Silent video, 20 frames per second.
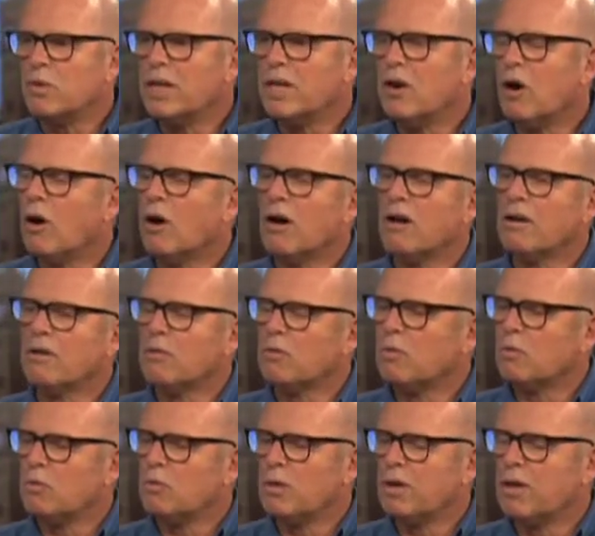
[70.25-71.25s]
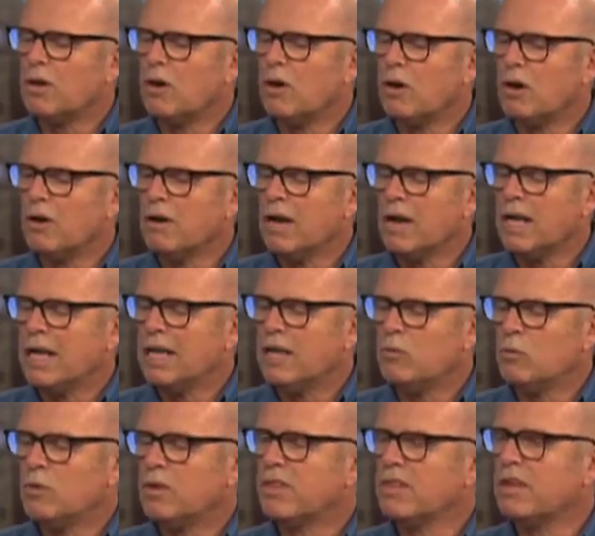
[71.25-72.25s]
We are, we are
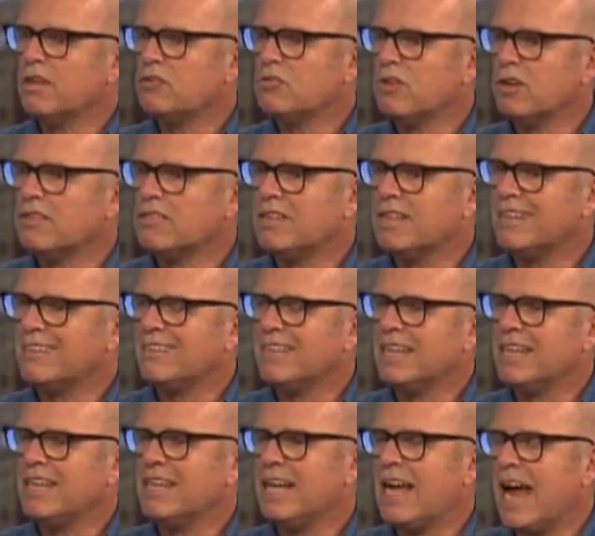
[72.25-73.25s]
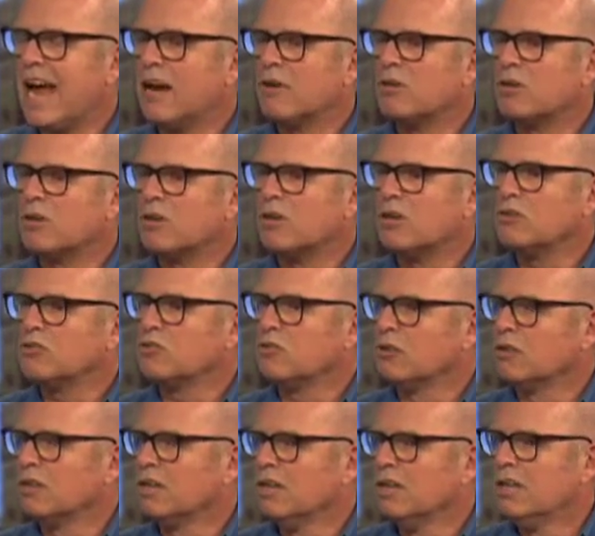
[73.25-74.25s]
within the trustees in the
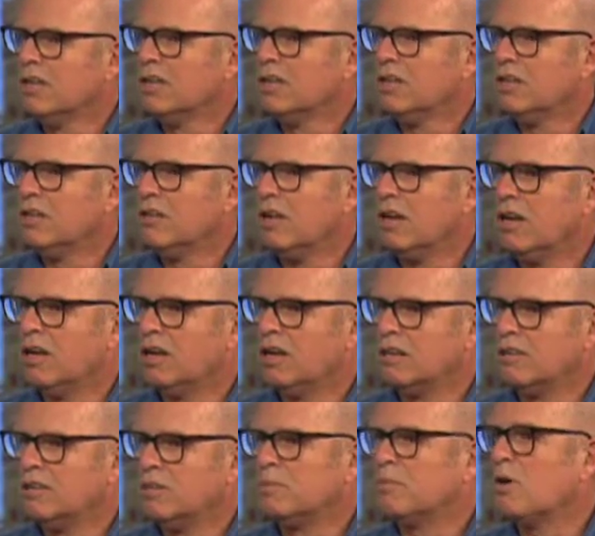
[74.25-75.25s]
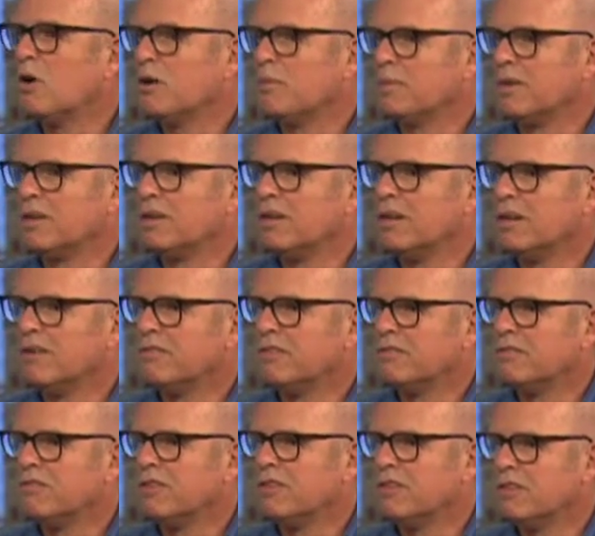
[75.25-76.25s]
agriculture uh, department of the,
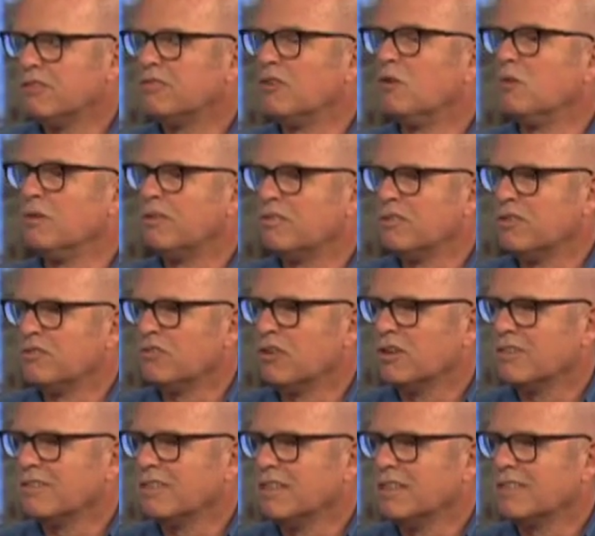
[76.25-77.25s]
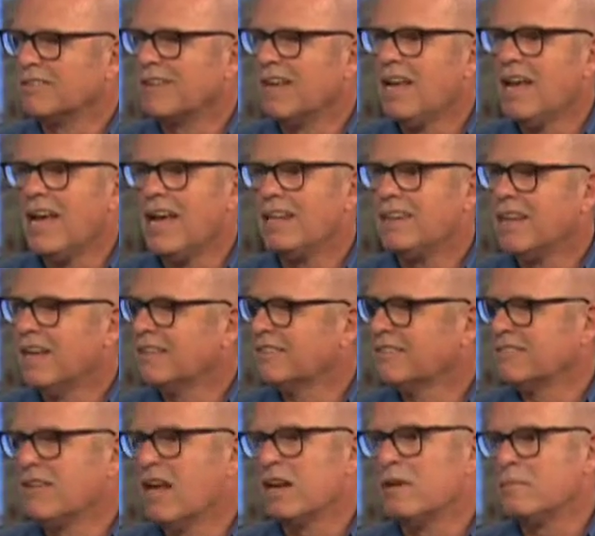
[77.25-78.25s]
the zone of the trustees, and
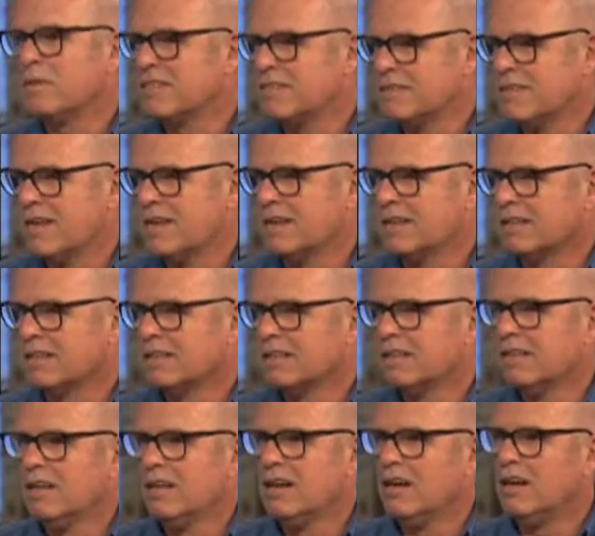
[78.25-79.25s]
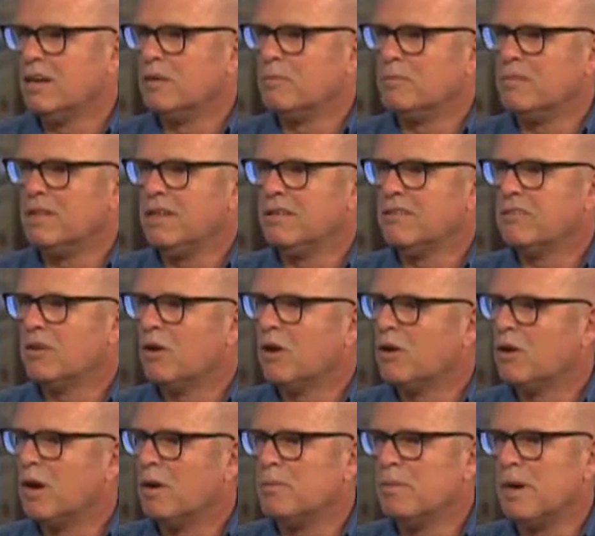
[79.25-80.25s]
that's not a mistake. Um, these
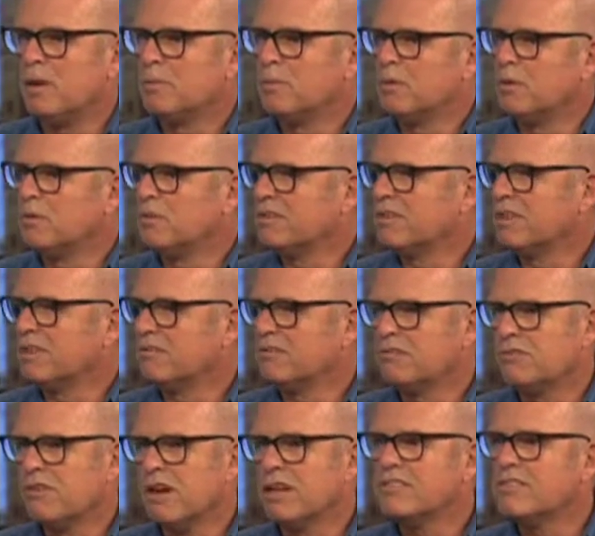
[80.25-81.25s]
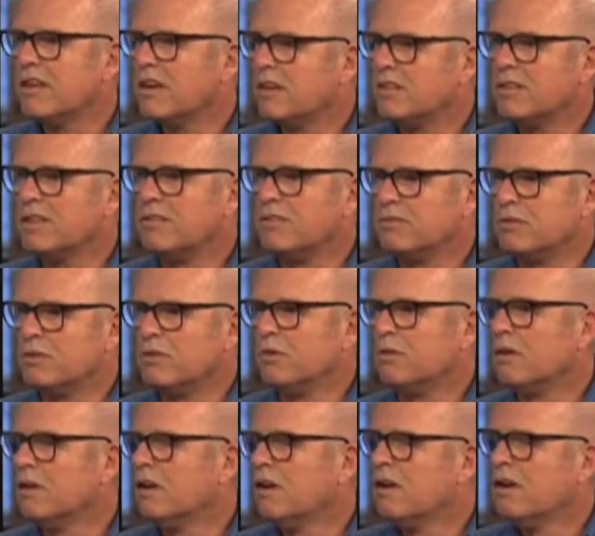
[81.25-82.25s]
are about producing fresh, healthy food
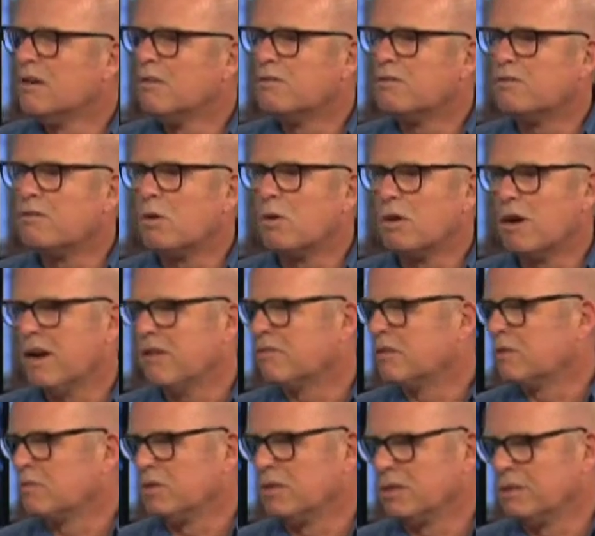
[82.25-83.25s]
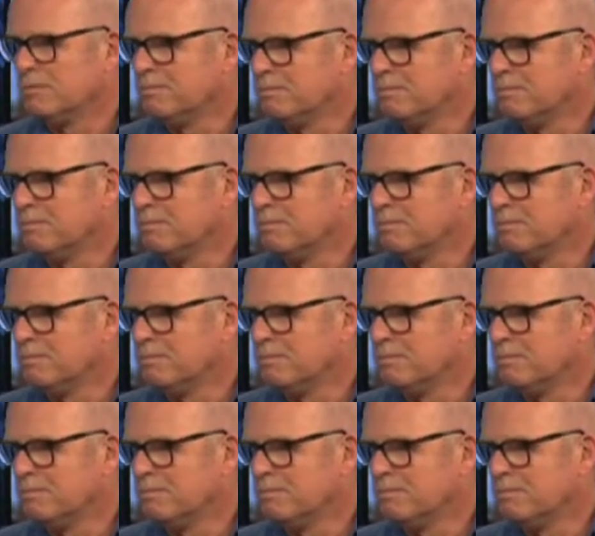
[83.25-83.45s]
for everyone.